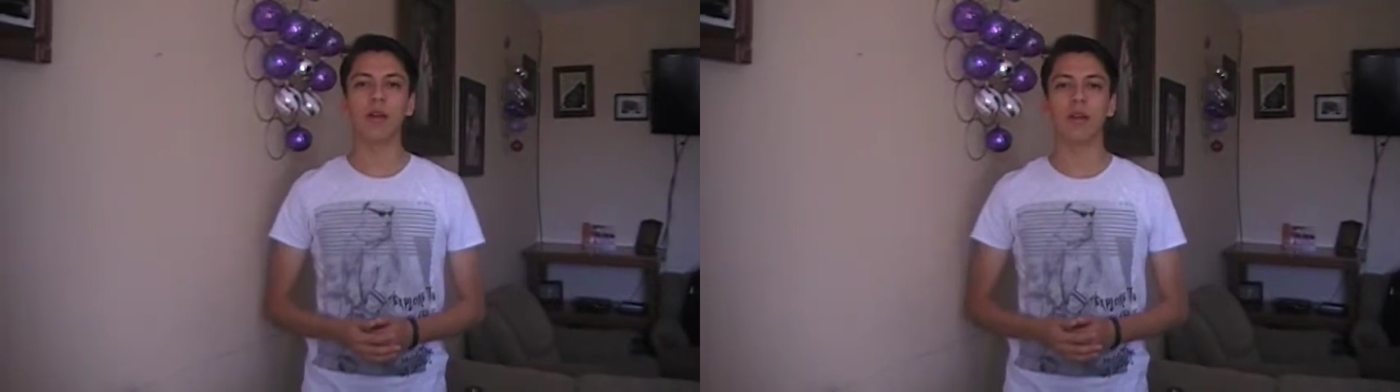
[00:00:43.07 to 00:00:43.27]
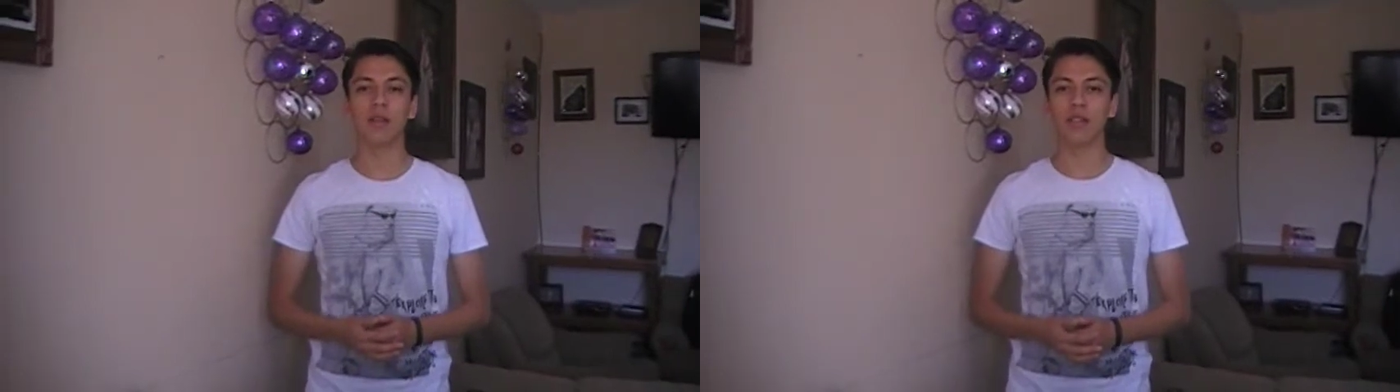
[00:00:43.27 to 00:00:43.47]

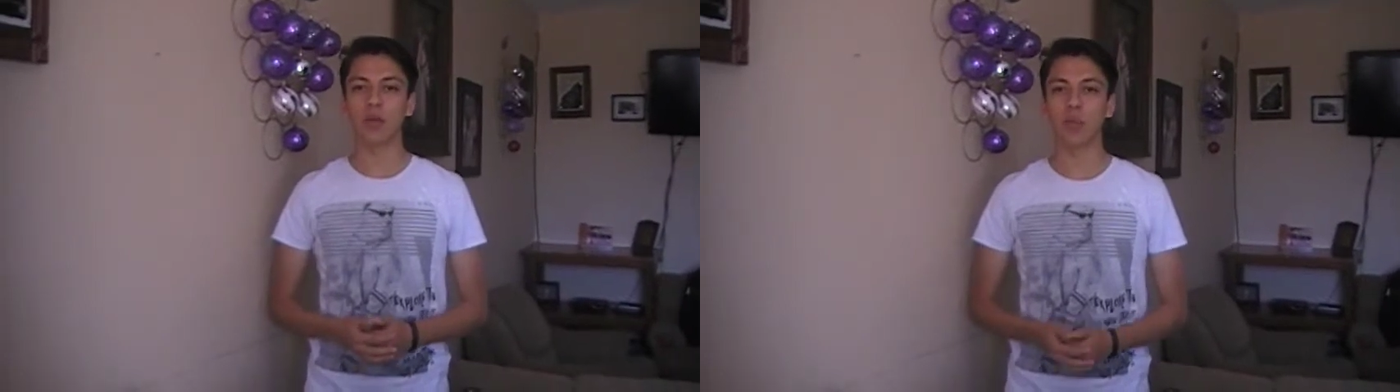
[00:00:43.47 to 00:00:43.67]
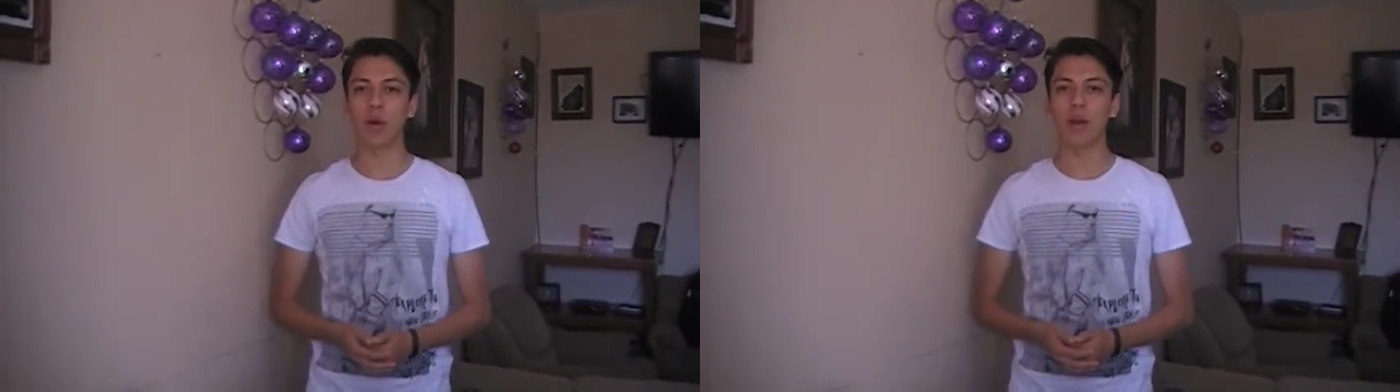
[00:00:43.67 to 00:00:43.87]
In the same
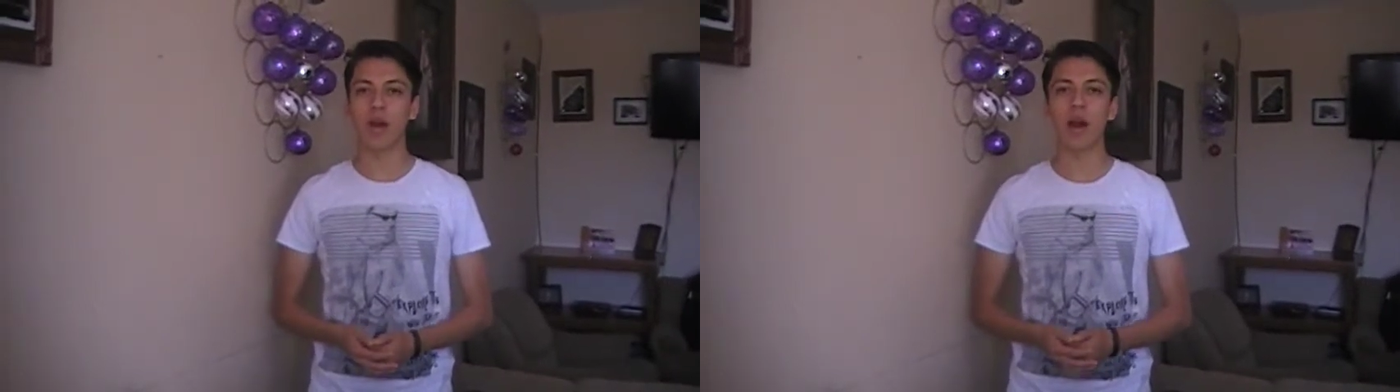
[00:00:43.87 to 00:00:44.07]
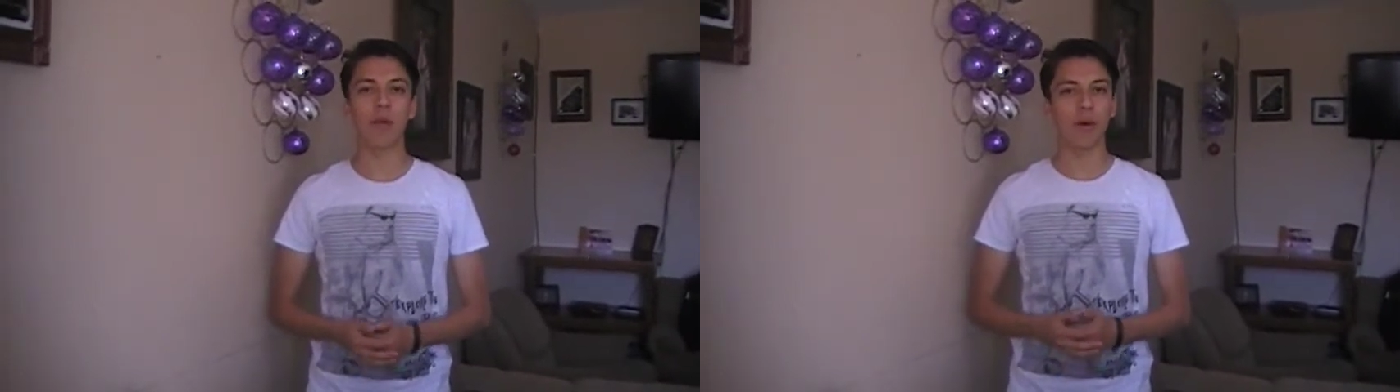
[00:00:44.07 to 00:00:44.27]
way,
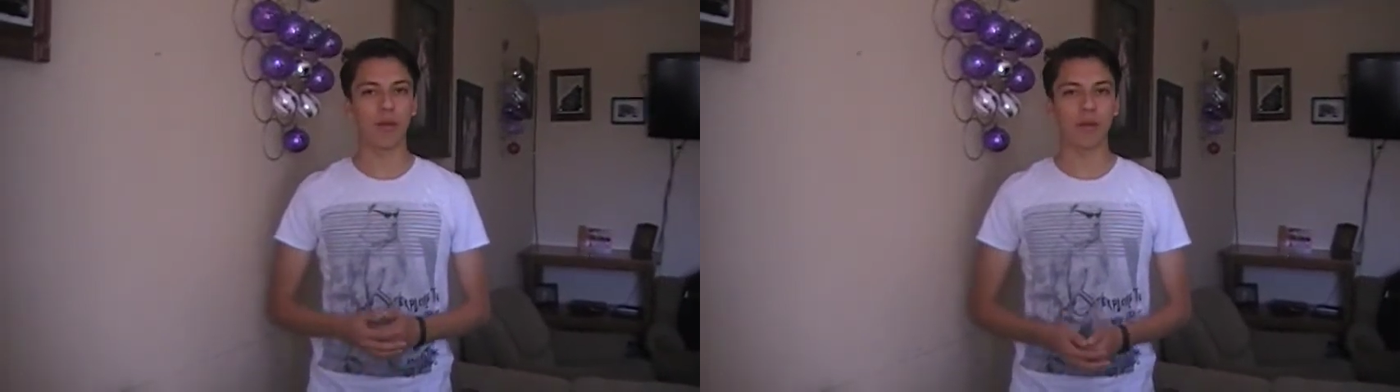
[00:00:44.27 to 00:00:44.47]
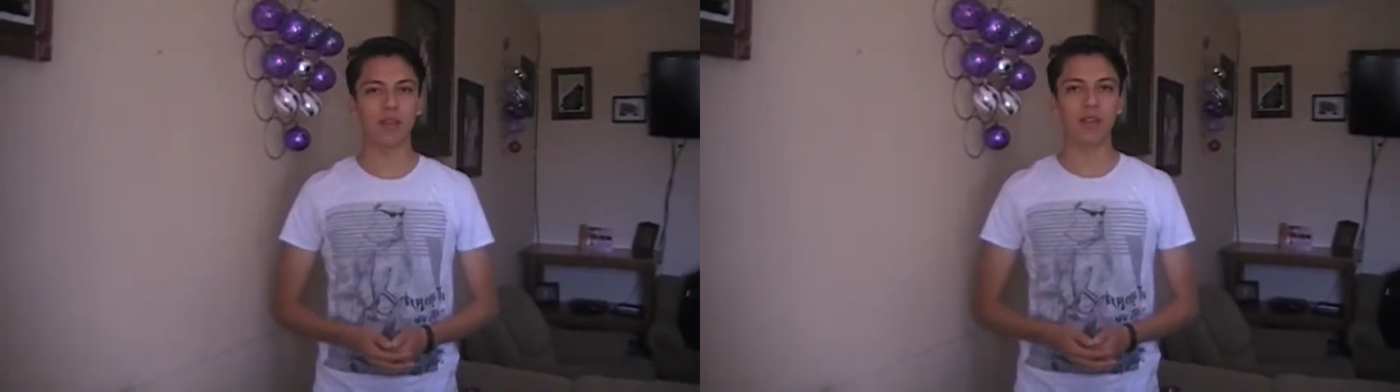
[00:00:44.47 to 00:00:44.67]
I am
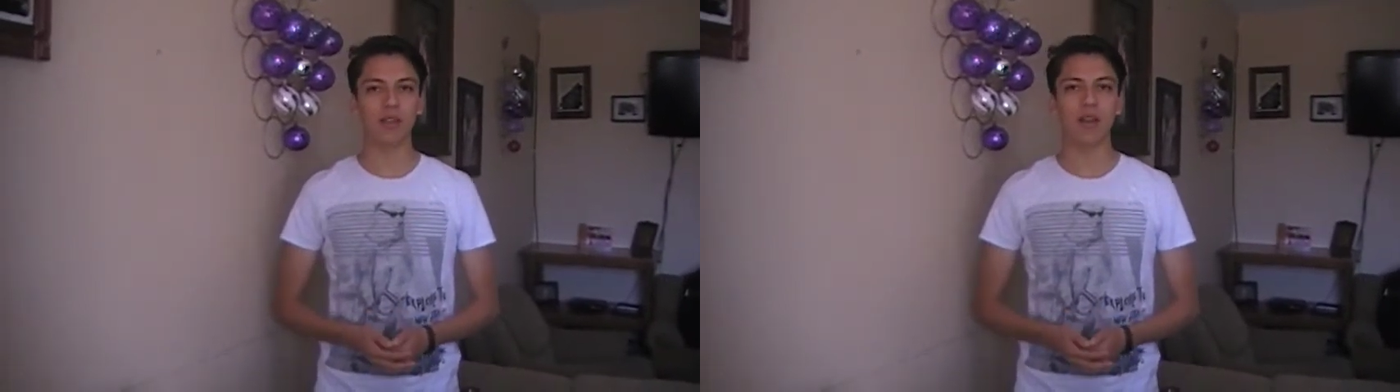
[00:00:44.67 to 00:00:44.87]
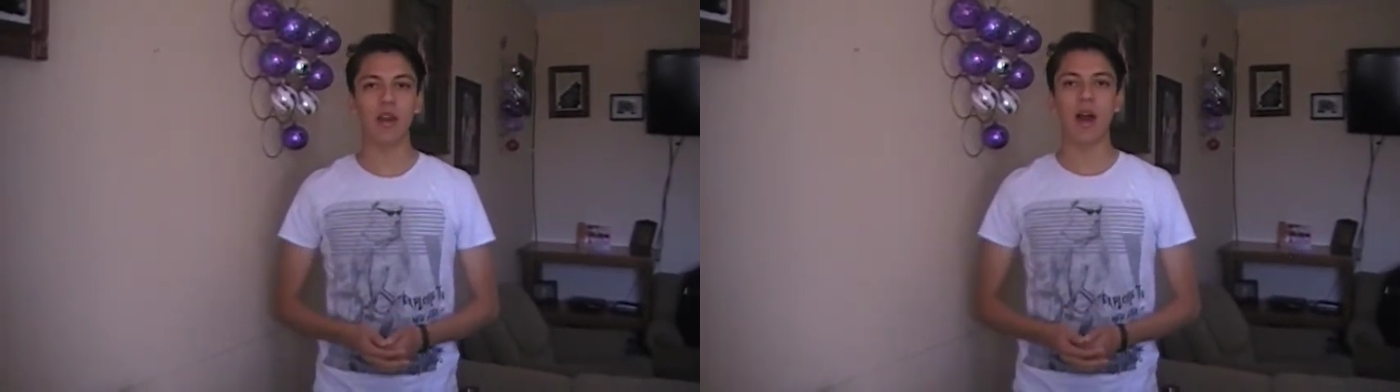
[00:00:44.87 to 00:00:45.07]
authentic,
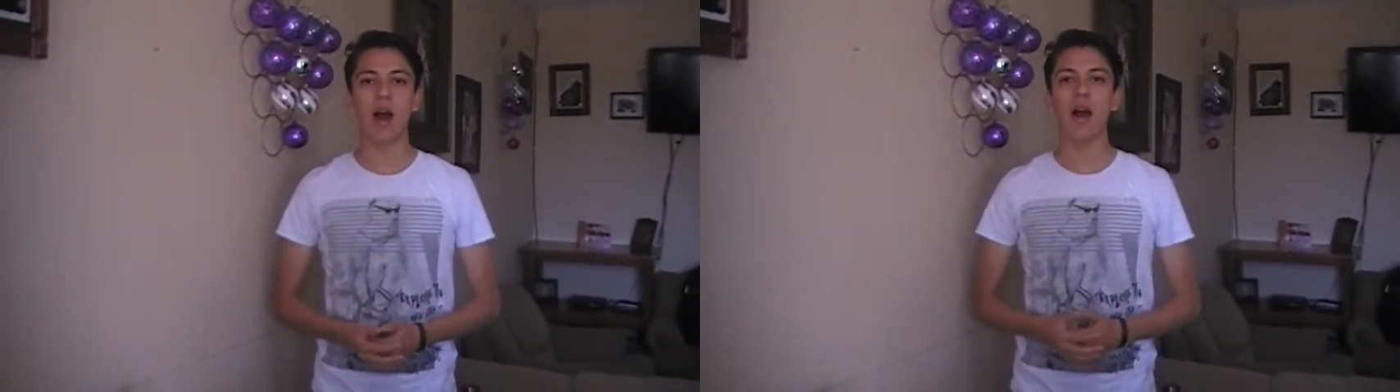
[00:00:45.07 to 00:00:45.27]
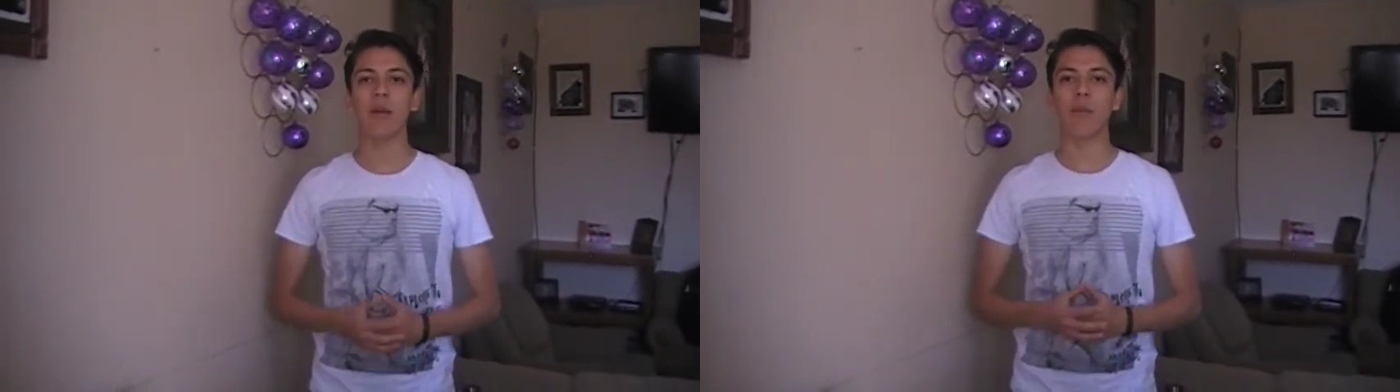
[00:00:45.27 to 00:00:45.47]

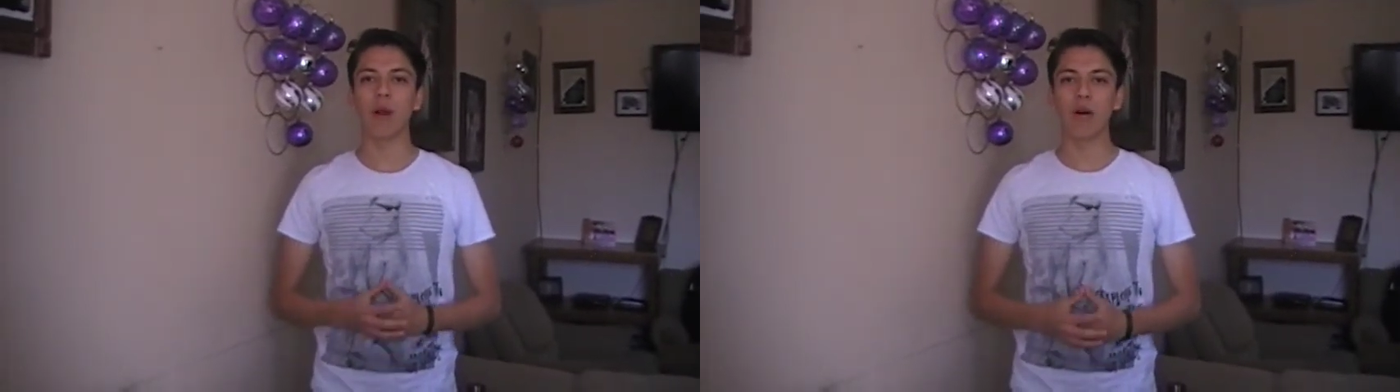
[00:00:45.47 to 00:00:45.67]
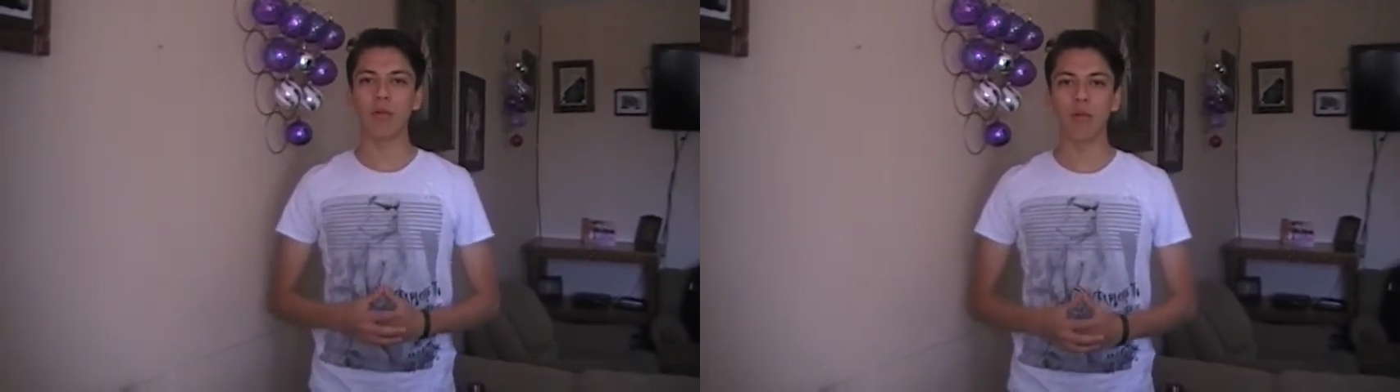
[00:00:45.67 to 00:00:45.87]
I am
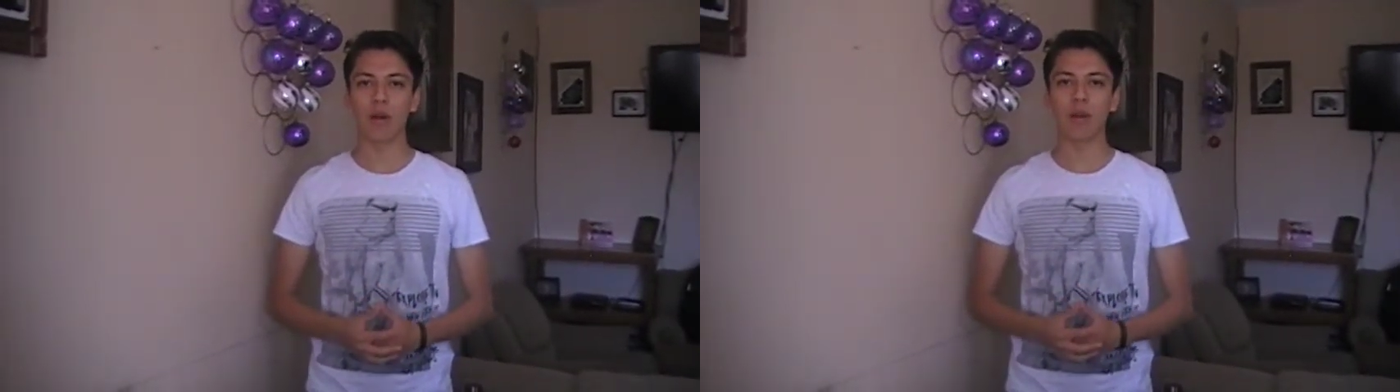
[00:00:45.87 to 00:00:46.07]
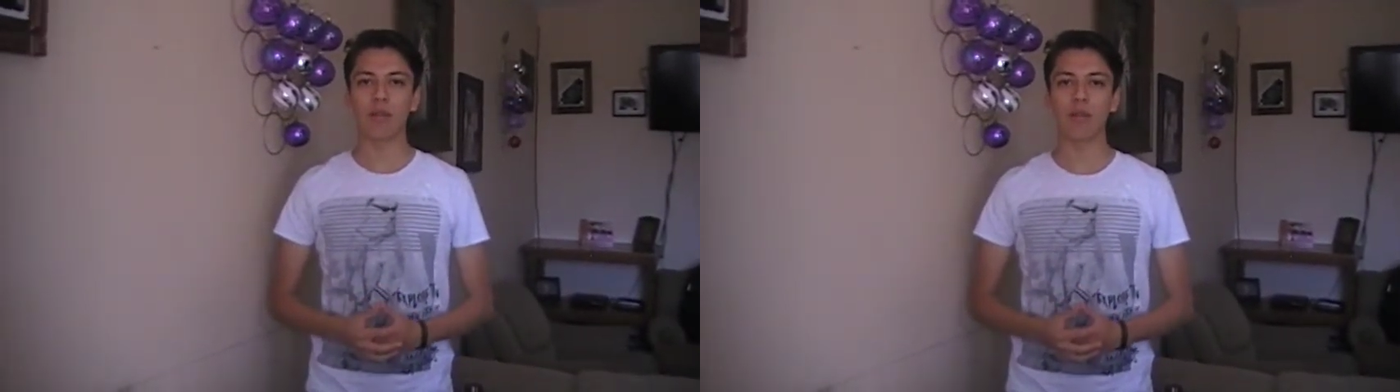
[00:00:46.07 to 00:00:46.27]
proud of who I
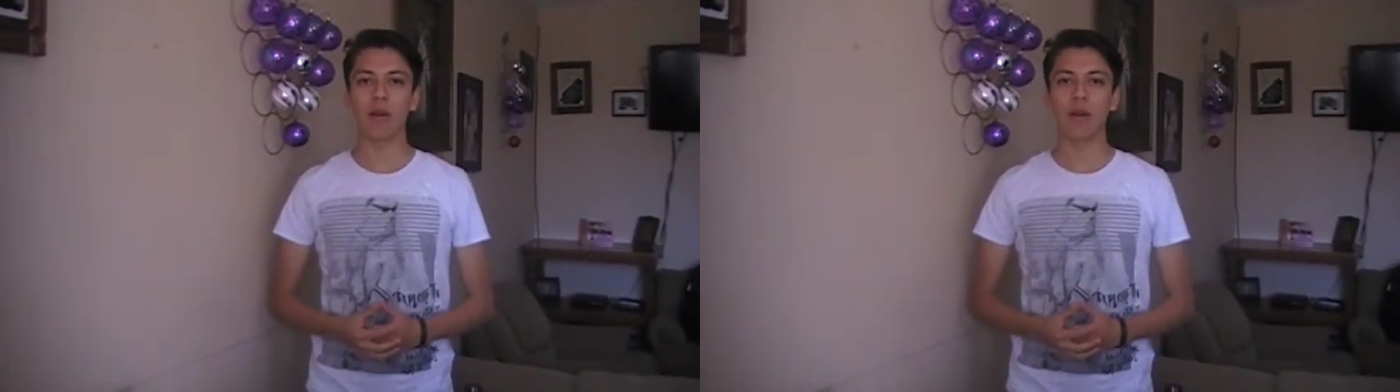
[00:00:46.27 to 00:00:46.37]
am,